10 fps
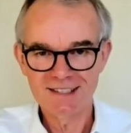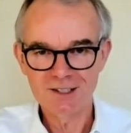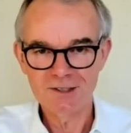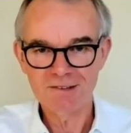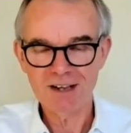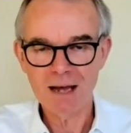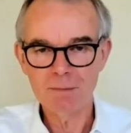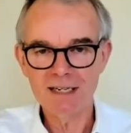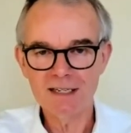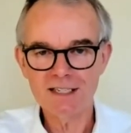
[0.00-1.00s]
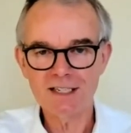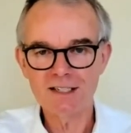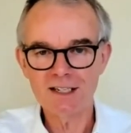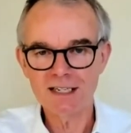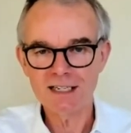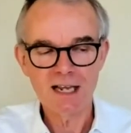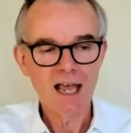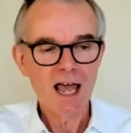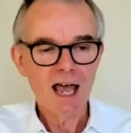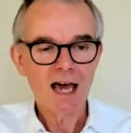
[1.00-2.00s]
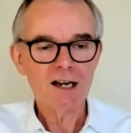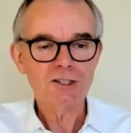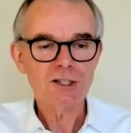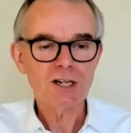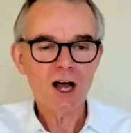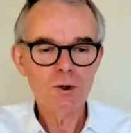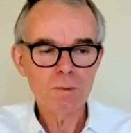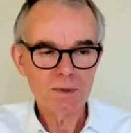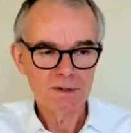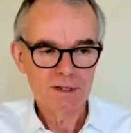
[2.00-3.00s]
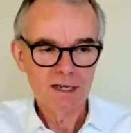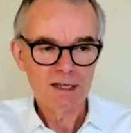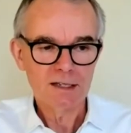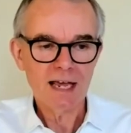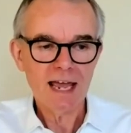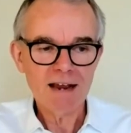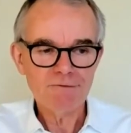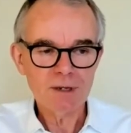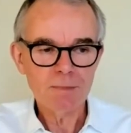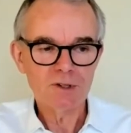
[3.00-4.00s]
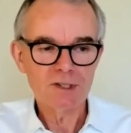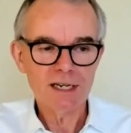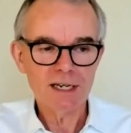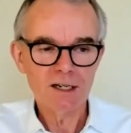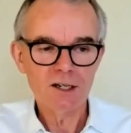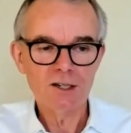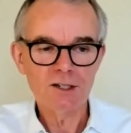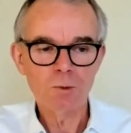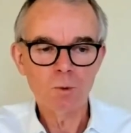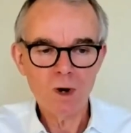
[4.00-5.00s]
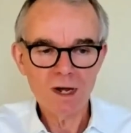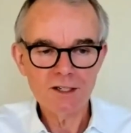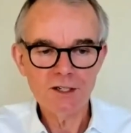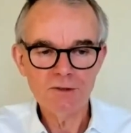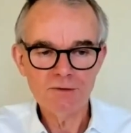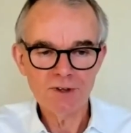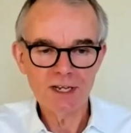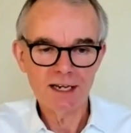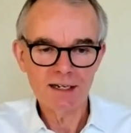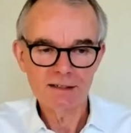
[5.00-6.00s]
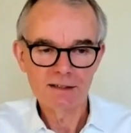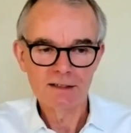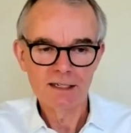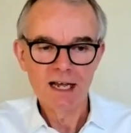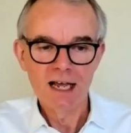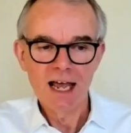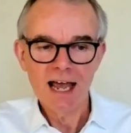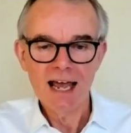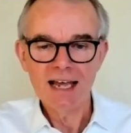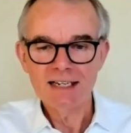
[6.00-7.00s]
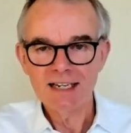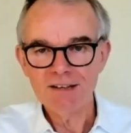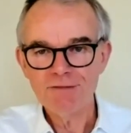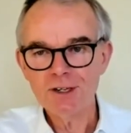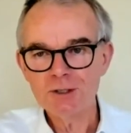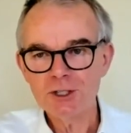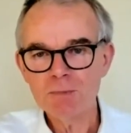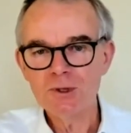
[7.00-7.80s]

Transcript: that come in, listen to this, and I just hope that everybody learned one new thing, And if you can just